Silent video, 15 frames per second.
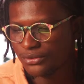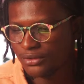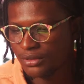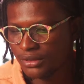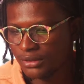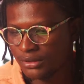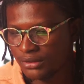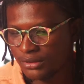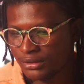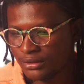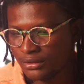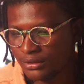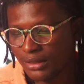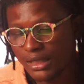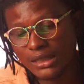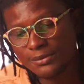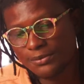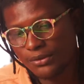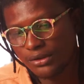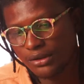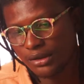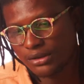to the next
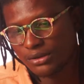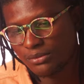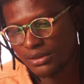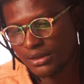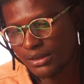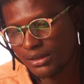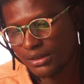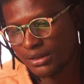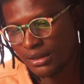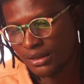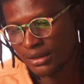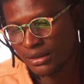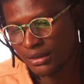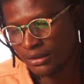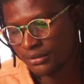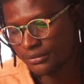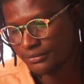product, which is the